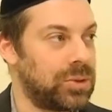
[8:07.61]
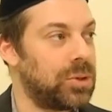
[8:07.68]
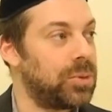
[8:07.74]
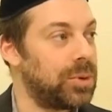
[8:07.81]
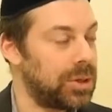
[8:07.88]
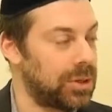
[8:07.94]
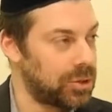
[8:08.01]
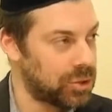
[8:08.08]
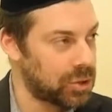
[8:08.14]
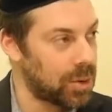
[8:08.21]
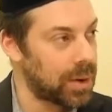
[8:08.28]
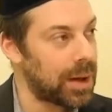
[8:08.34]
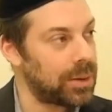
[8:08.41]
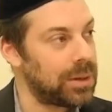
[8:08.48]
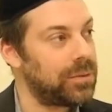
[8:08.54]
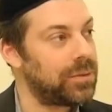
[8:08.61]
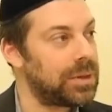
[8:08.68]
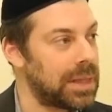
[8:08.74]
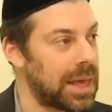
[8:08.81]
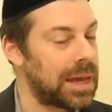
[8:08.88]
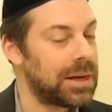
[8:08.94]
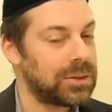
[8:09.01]
So we're going to show how
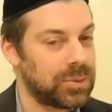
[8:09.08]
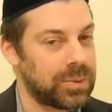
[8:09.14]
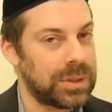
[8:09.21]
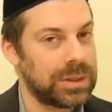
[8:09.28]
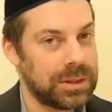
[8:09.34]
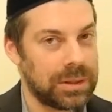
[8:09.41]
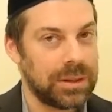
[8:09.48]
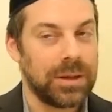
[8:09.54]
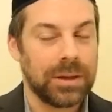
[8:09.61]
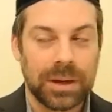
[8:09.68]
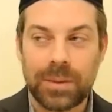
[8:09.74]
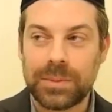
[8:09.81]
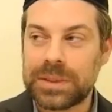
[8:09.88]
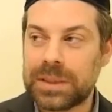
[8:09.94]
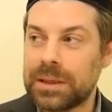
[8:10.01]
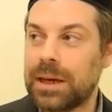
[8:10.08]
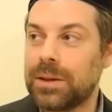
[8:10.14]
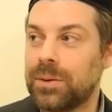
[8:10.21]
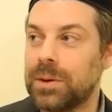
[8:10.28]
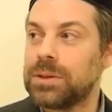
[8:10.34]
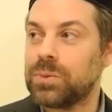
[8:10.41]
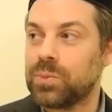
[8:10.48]
even that is really comes
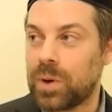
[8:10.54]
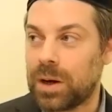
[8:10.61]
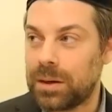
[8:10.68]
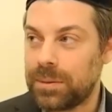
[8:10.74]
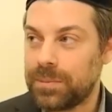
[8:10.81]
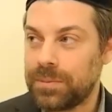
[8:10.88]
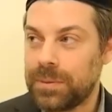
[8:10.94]
together as one.